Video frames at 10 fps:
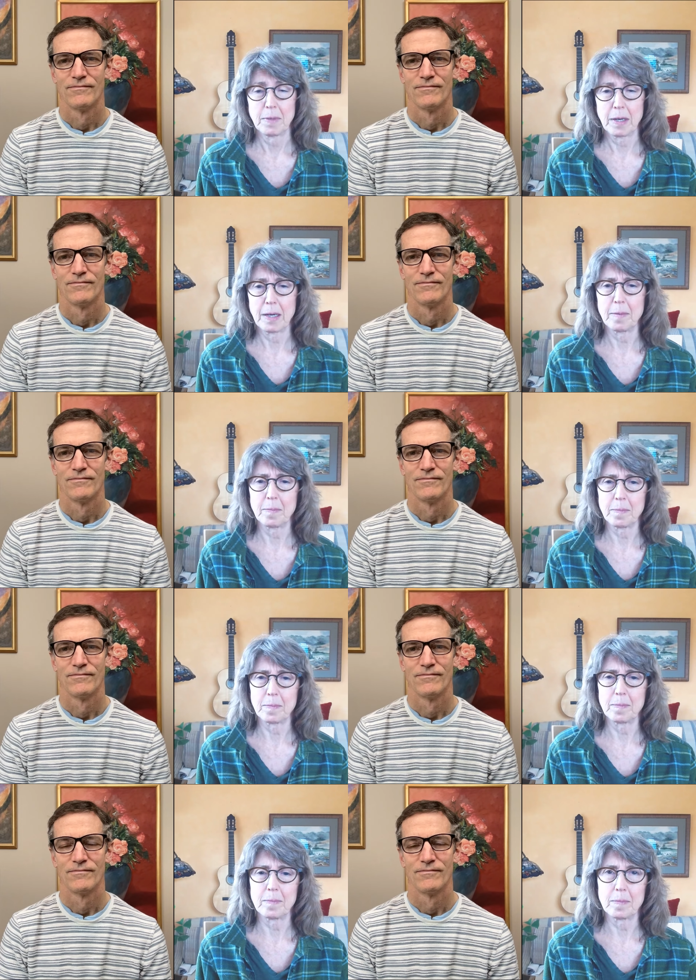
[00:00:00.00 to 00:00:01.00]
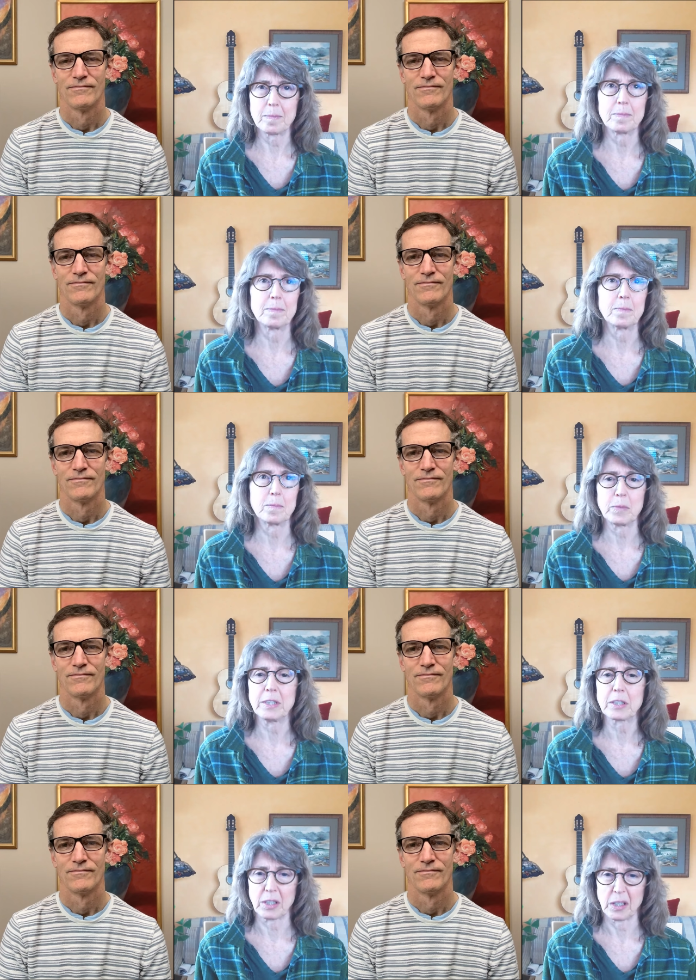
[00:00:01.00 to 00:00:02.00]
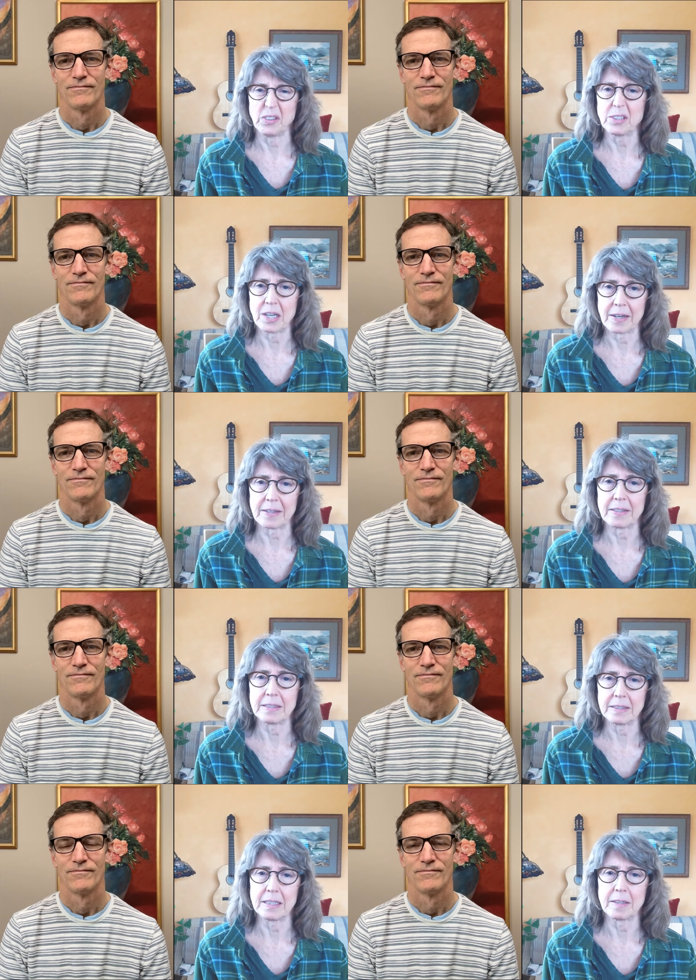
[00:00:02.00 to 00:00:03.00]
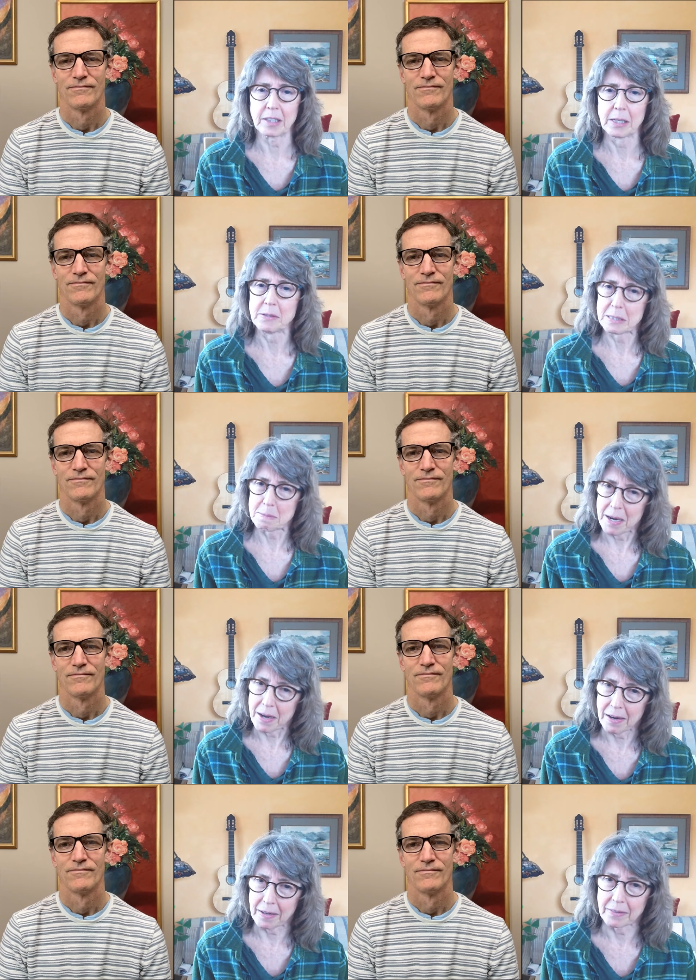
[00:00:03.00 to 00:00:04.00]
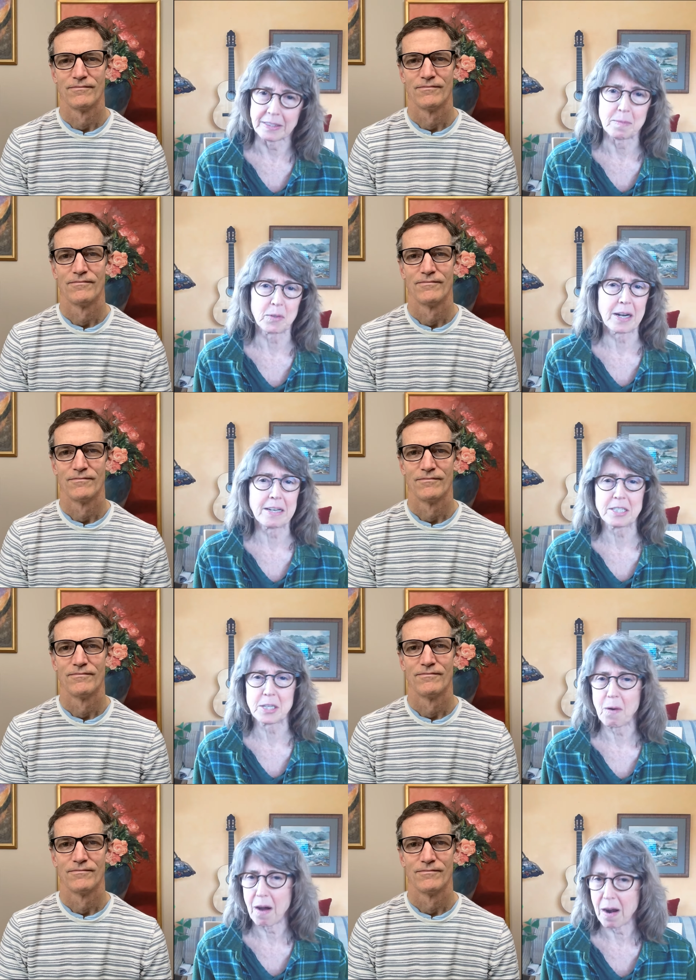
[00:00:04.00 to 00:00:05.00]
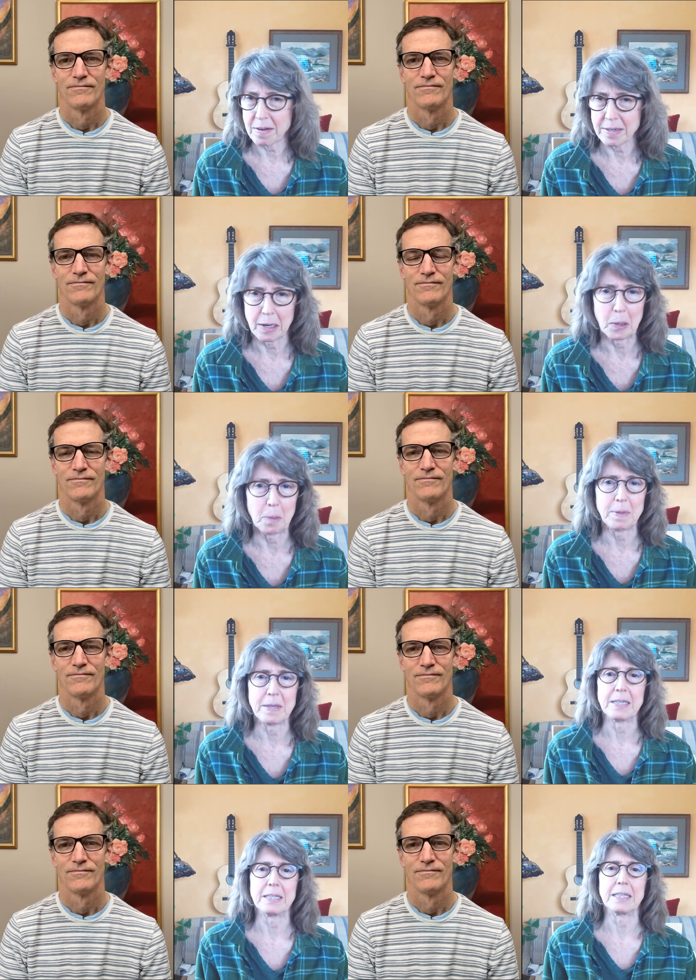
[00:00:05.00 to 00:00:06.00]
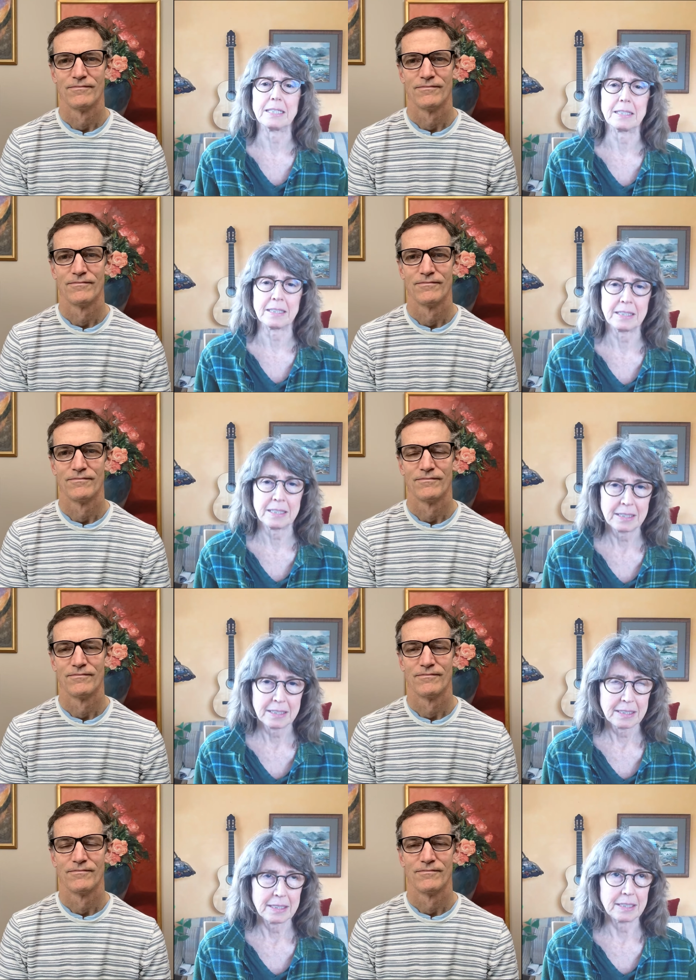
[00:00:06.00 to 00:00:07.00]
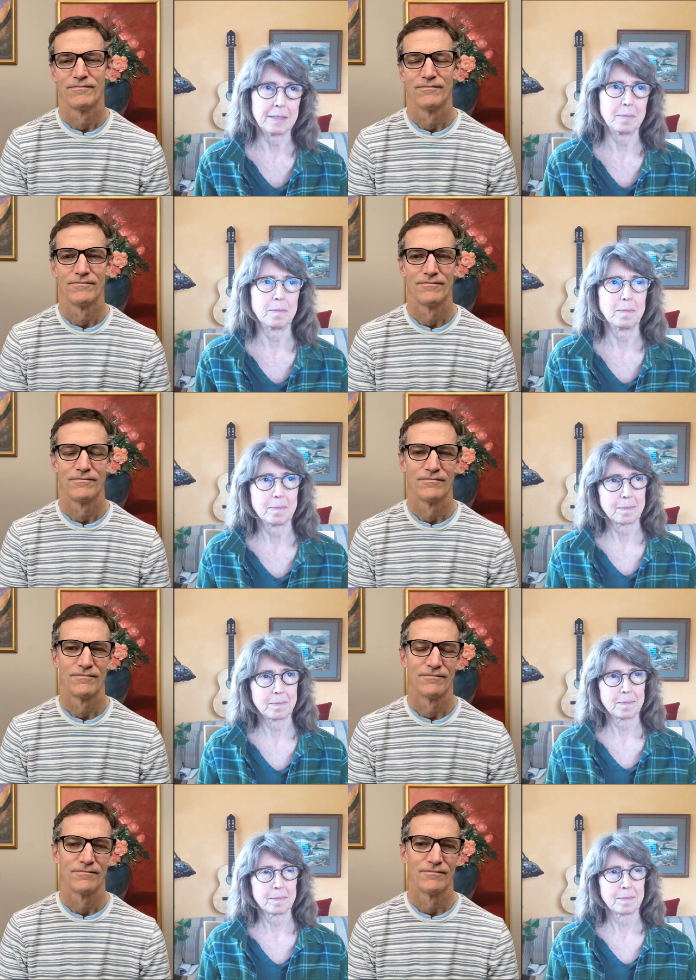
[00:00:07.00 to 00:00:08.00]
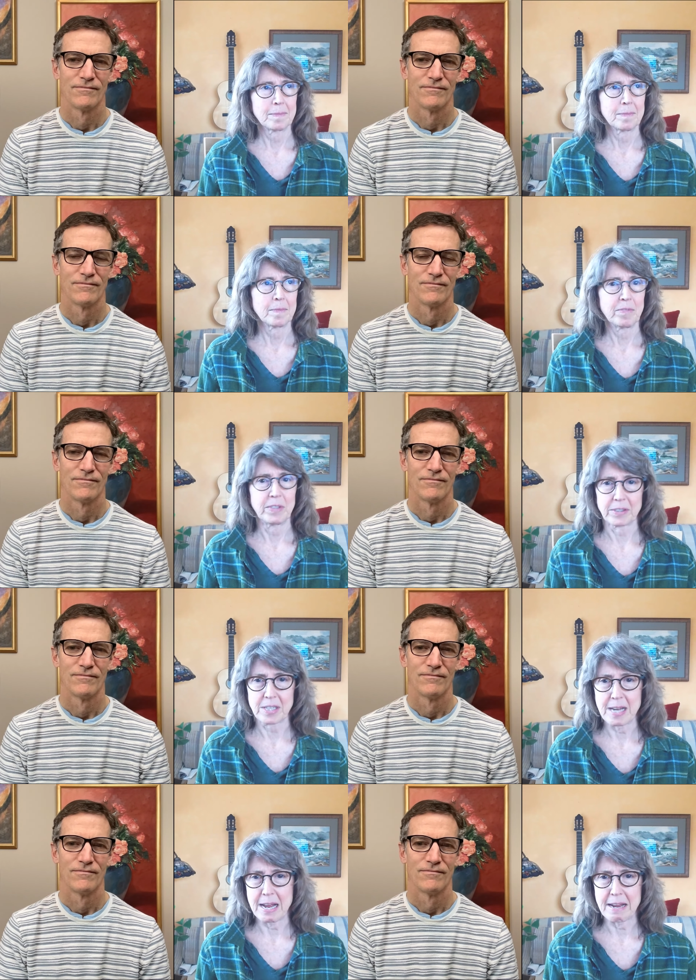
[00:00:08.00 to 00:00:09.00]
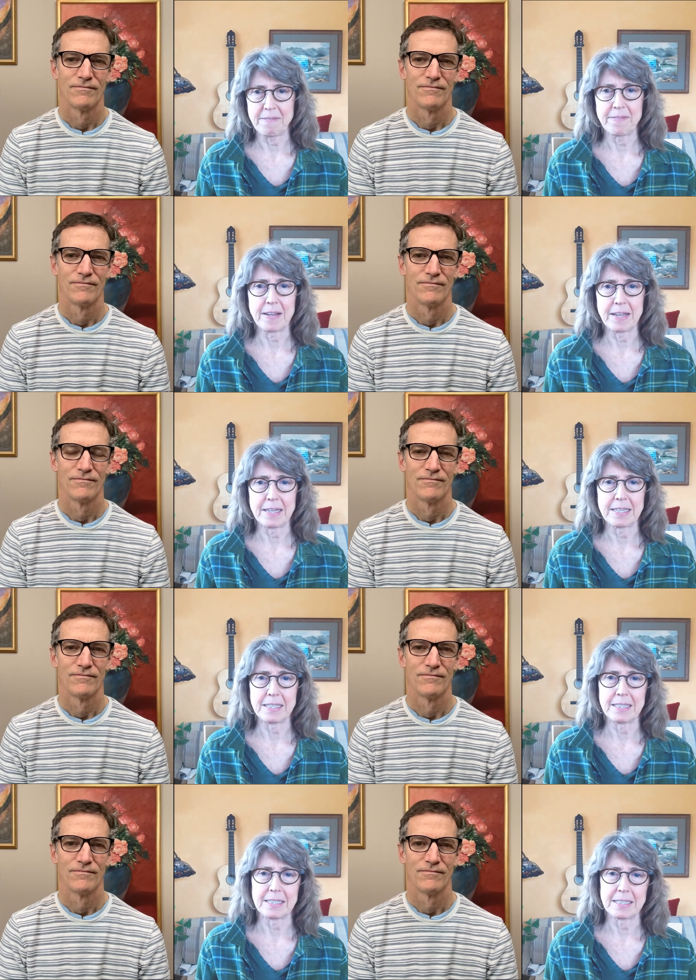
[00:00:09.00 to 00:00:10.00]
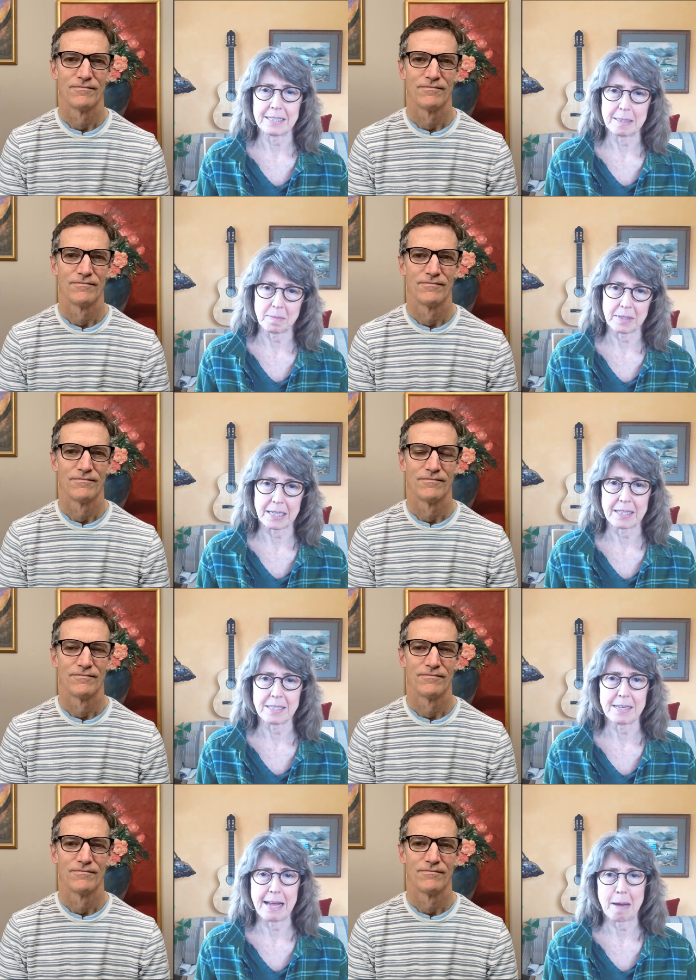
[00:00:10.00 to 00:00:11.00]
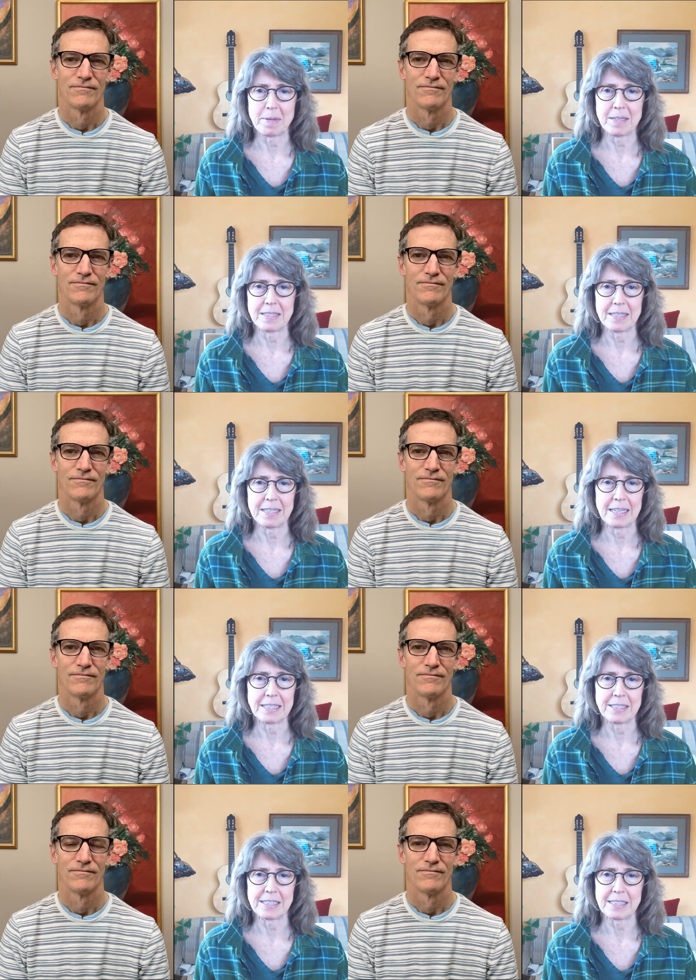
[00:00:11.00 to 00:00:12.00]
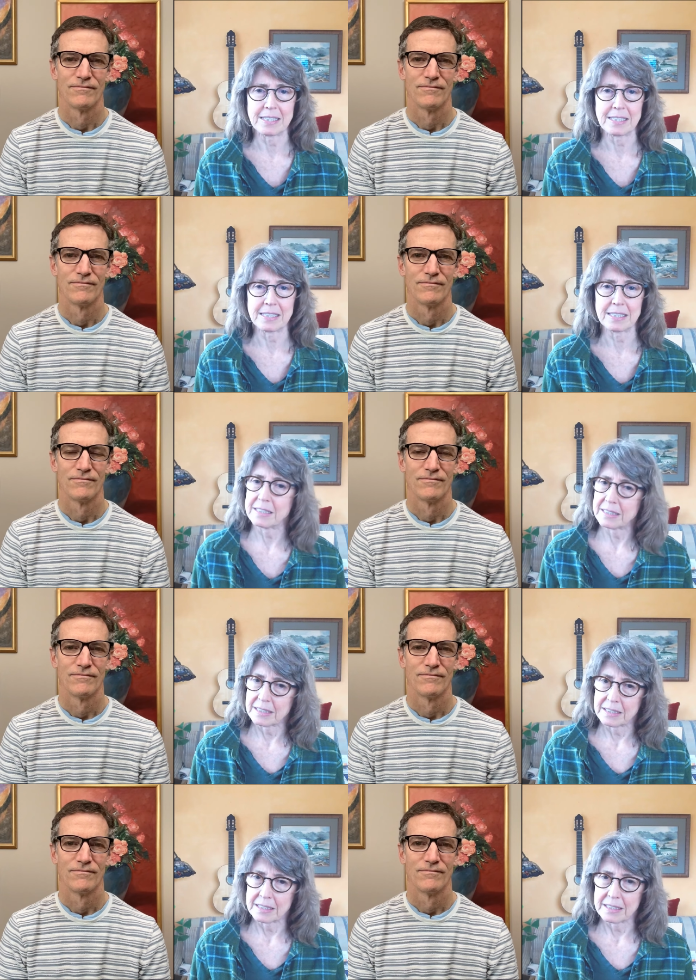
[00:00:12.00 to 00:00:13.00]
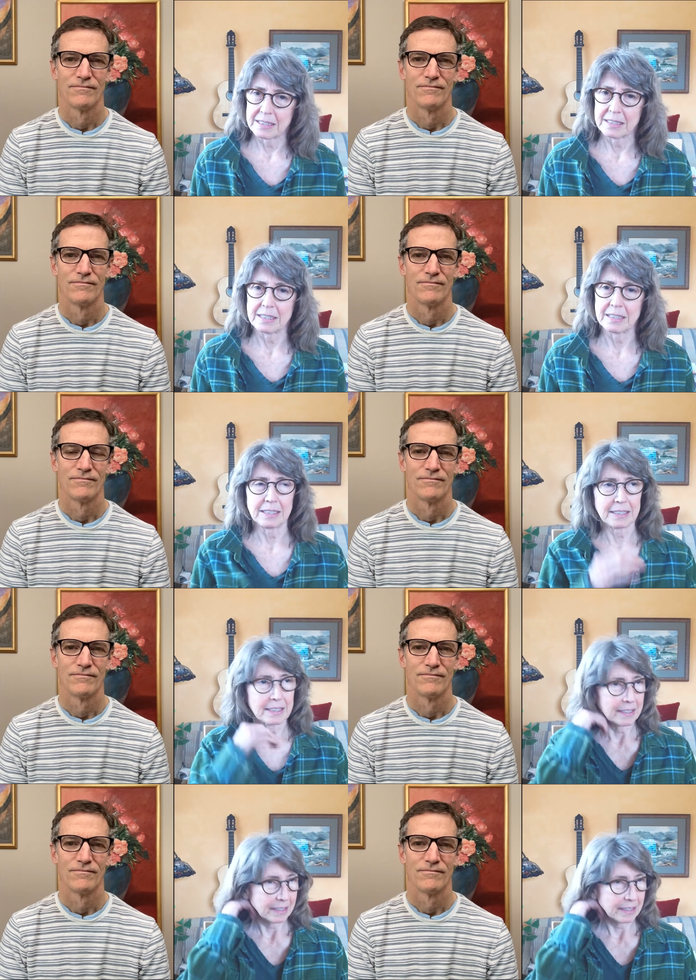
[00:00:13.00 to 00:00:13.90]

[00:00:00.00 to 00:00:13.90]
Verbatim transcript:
Speaker 1: uh, with a closed heart, it closes my heart. You know, I'm trying so hard to open it and to um, feel safe. And uh, something like this happens, and I just. Uh,